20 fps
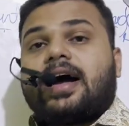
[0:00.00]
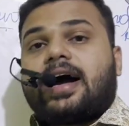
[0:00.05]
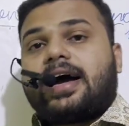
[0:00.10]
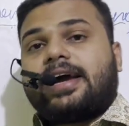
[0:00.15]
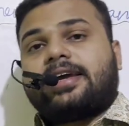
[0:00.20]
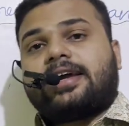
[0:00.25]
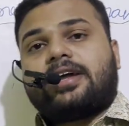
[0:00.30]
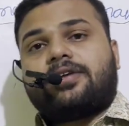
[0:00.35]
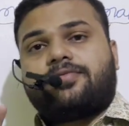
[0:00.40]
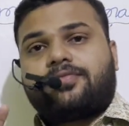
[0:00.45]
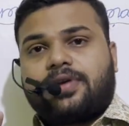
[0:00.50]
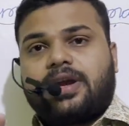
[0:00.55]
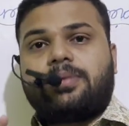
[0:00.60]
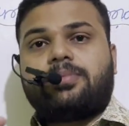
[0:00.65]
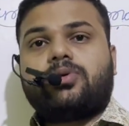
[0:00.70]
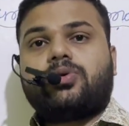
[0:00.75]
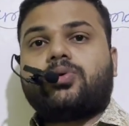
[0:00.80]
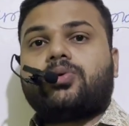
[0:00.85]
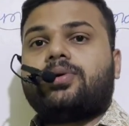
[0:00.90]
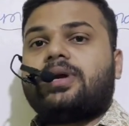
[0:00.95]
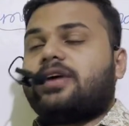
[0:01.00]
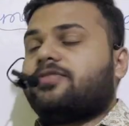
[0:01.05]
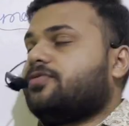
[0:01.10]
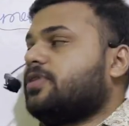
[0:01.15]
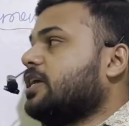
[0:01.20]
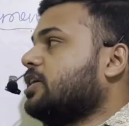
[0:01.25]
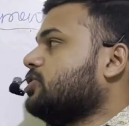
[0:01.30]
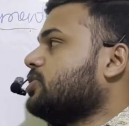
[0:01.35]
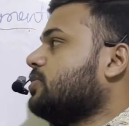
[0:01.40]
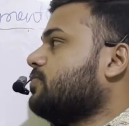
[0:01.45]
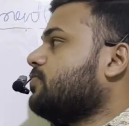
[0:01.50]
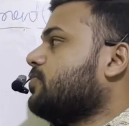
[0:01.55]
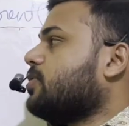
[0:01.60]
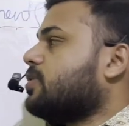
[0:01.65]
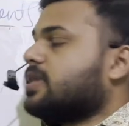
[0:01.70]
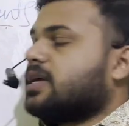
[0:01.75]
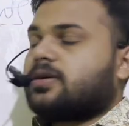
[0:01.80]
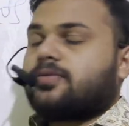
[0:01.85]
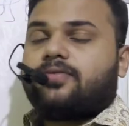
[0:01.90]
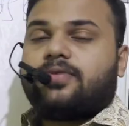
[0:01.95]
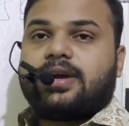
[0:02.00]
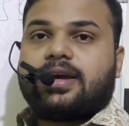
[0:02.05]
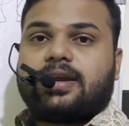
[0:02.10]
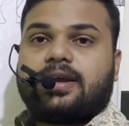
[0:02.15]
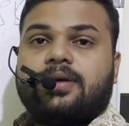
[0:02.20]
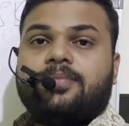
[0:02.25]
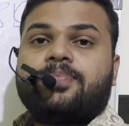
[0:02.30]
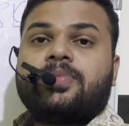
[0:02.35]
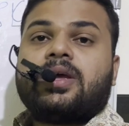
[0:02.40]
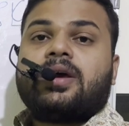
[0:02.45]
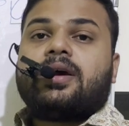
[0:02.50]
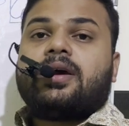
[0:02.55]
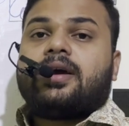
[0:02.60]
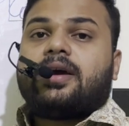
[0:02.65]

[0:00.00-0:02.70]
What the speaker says: I can frame two definitions for the query.